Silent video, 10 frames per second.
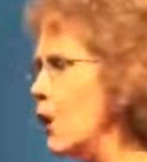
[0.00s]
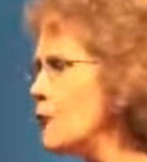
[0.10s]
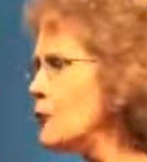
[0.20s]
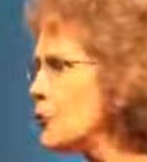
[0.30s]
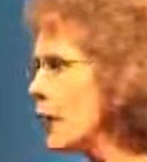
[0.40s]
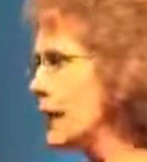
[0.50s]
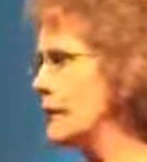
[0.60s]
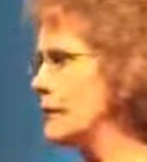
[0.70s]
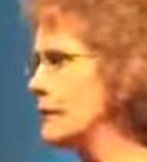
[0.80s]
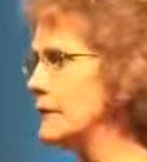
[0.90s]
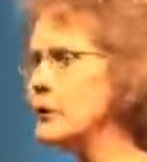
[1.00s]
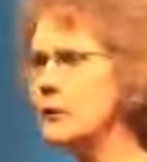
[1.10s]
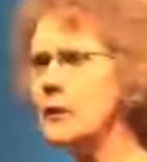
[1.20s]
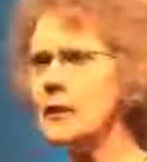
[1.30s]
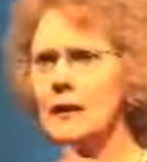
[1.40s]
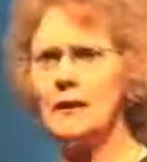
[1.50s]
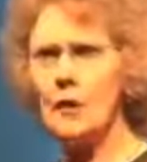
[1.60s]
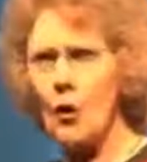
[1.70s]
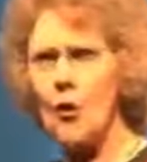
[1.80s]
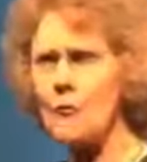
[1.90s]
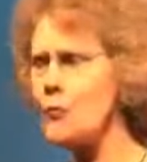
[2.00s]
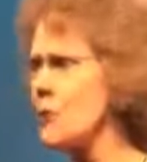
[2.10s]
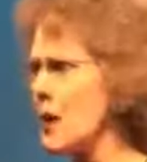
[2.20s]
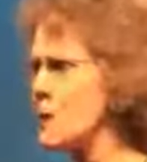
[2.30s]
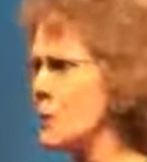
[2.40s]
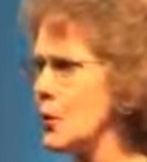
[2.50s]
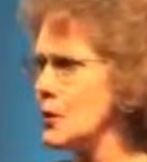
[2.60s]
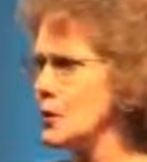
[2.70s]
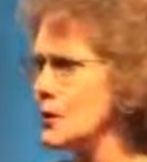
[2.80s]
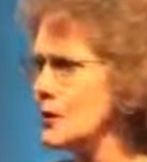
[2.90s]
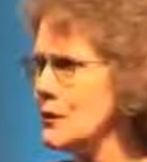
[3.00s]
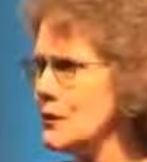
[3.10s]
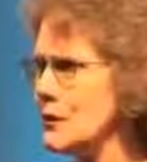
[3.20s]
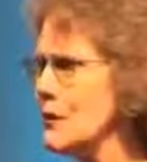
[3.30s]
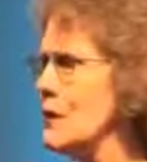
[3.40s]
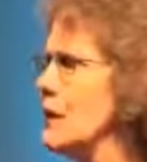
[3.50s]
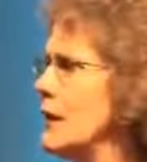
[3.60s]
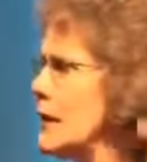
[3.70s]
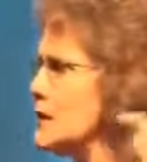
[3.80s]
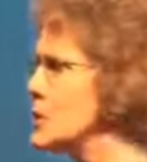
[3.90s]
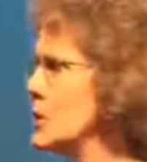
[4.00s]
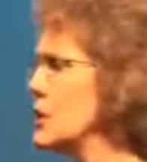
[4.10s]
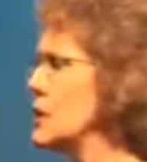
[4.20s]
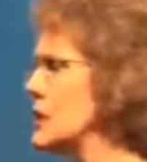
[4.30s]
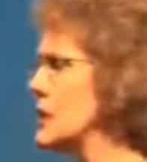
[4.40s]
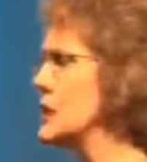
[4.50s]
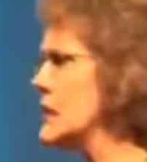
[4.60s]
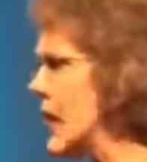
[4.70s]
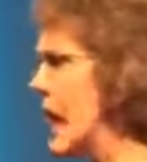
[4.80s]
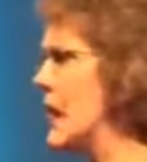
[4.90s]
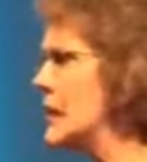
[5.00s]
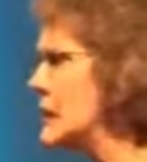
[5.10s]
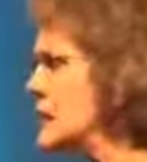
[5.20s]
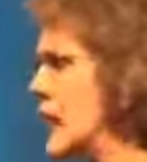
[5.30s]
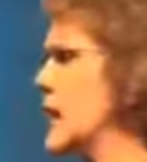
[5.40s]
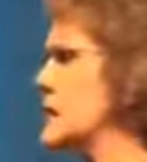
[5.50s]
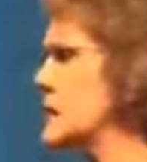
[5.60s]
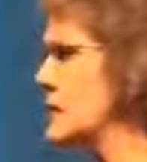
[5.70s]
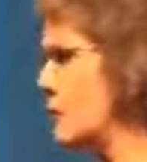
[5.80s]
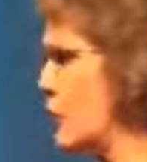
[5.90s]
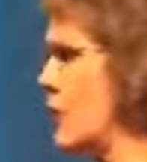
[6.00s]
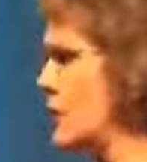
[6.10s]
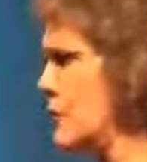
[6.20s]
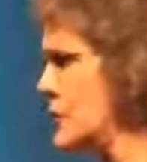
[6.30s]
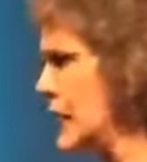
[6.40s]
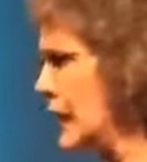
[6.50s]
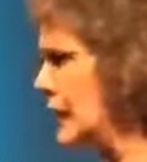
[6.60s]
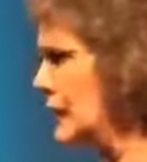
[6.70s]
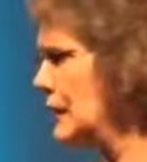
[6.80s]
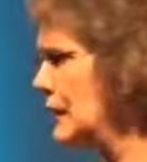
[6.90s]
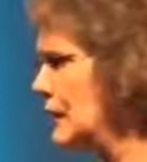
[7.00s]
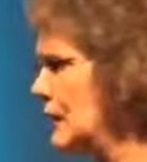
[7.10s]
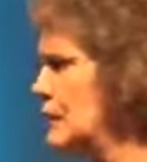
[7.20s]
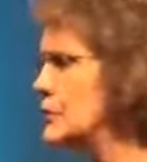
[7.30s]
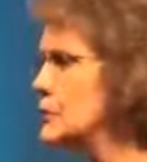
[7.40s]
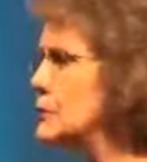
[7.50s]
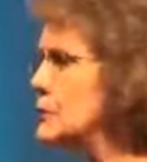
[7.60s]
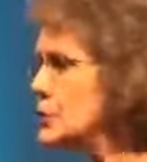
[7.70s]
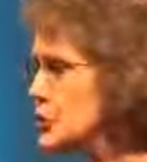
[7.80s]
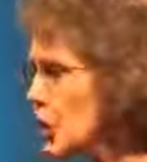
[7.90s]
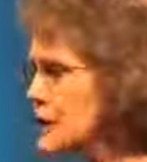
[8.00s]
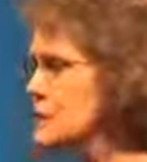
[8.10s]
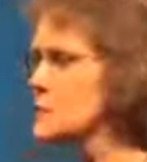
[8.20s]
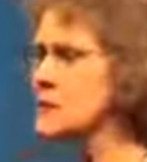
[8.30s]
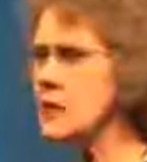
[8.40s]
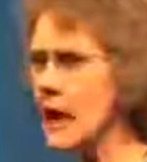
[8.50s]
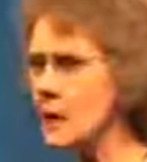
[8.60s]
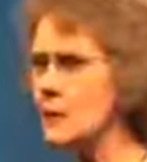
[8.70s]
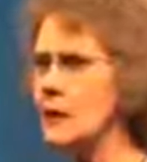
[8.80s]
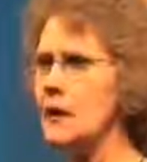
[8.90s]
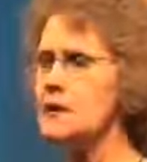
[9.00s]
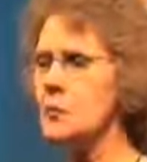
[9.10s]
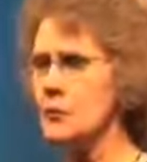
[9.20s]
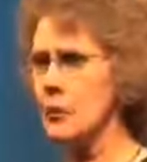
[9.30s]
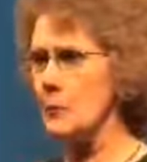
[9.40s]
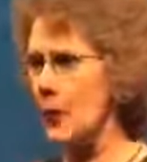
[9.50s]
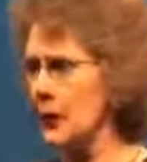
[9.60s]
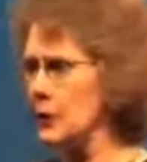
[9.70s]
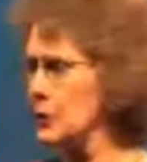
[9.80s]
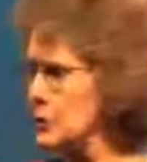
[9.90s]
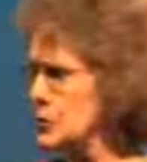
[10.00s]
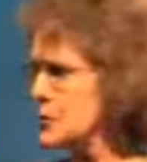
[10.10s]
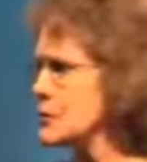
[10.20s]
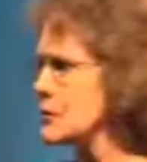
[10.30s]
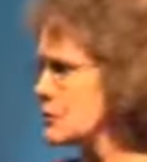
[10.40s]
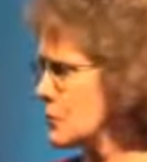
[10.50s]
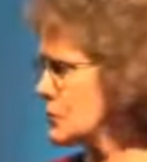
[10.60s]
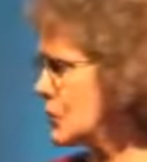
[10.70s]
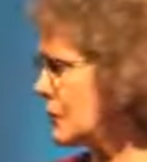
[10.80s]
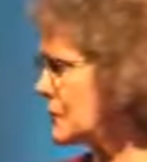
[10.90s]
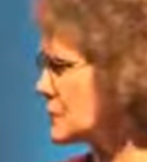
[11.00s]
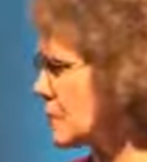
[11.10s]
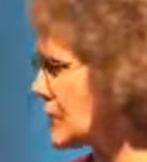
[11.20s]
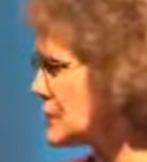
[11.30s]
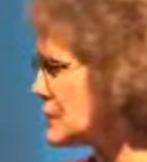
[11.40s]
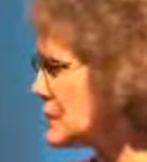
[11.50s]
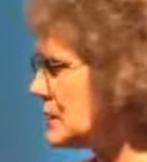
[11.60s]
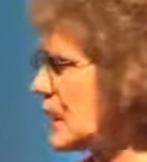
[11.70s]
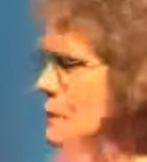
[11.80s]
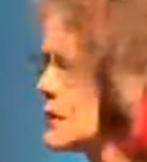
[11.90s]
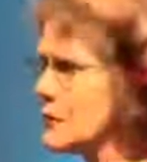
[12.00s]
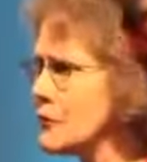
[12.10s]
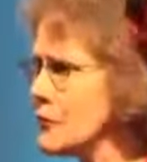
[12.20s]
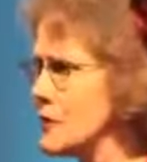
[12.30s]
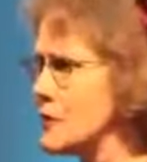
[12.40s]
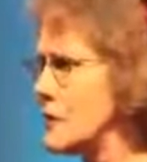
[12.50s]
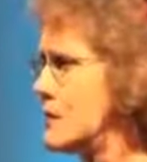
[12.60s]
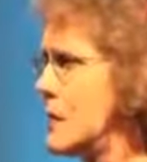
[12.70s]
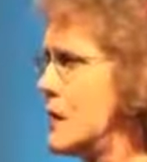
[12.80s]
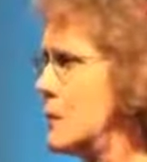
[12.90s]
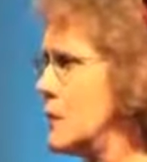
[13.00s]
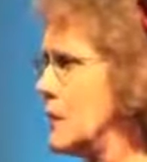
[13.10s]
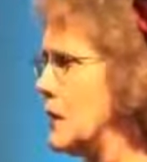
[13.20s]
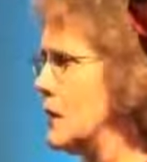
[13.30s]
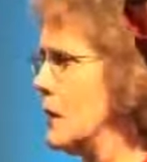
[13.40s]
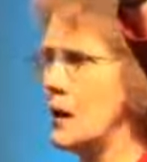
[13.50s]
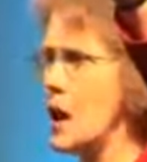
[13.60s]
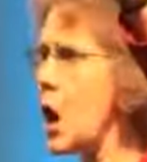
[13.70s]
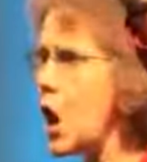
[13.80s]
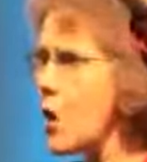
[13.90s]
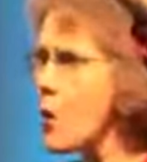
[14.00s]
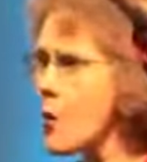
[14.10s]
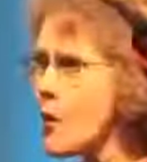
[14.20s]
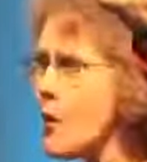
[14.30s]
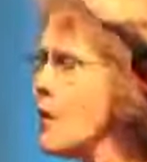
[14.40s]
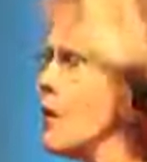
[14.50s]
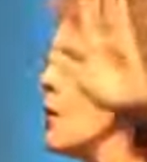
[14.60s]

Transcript: Overweight. Do you think an overweight person is going to need nine glasses of water a day to just metabolize what their body uses and throws off as waste? How many of you think that that'll be? No.